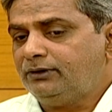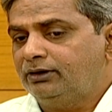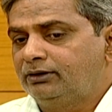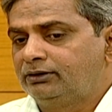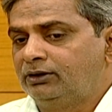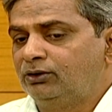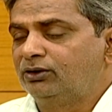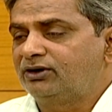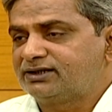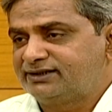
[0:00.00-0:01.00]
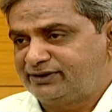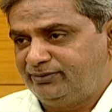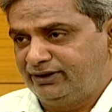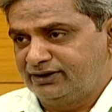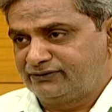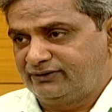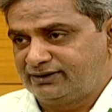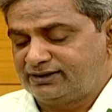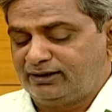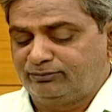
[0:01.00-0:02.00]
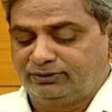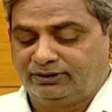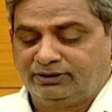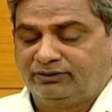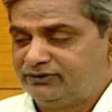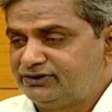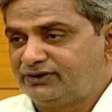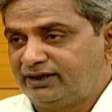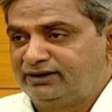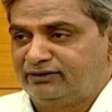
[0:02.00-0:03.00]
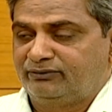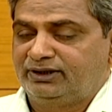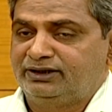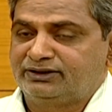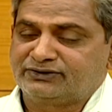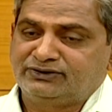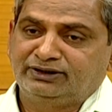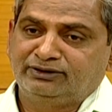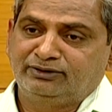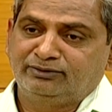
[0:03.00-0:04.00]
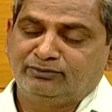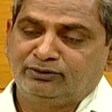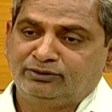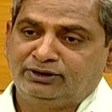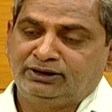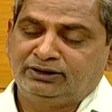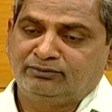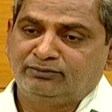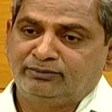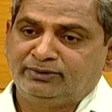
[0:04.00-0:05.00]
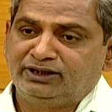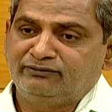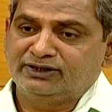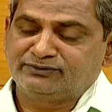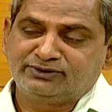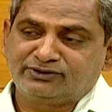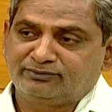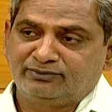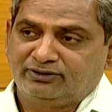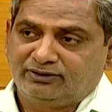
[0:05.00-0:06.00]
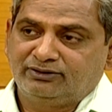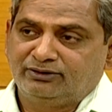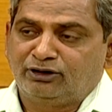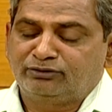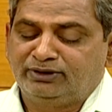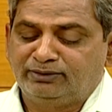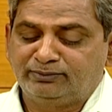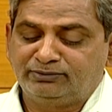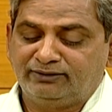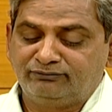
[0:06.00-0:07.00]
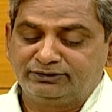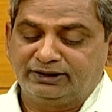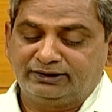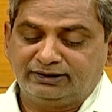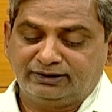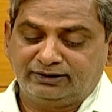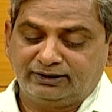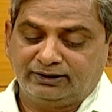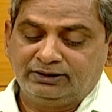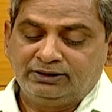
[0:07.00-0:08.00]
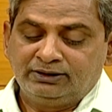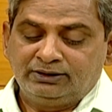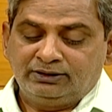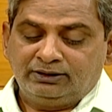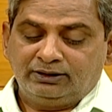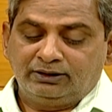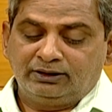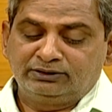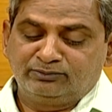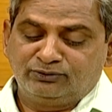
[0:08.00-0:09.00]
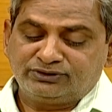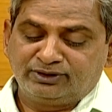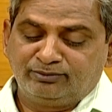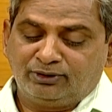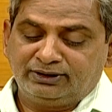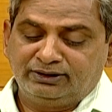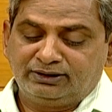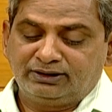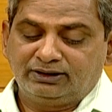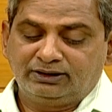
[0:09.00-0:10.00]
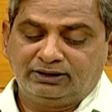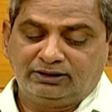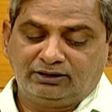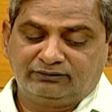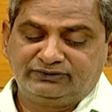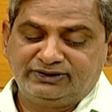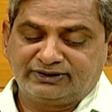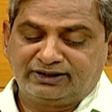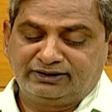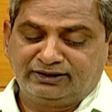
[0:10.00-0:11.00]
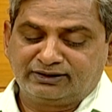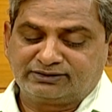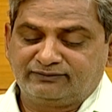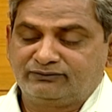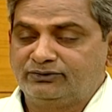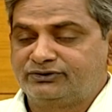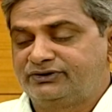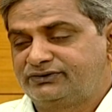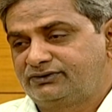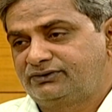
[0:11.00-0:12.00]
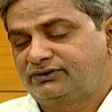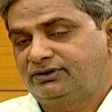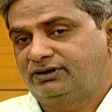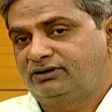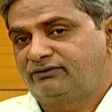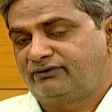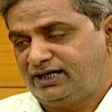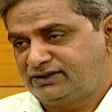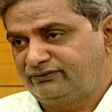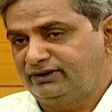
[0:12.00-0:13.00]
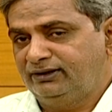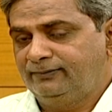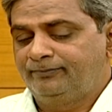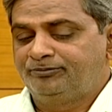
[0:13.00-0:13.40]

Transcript: the Holocaust experience, for example, which is, I think, very interesting in many ways, which have not many people have looked at that area. The most important of these early thinkers, of course, is Franz Fanon,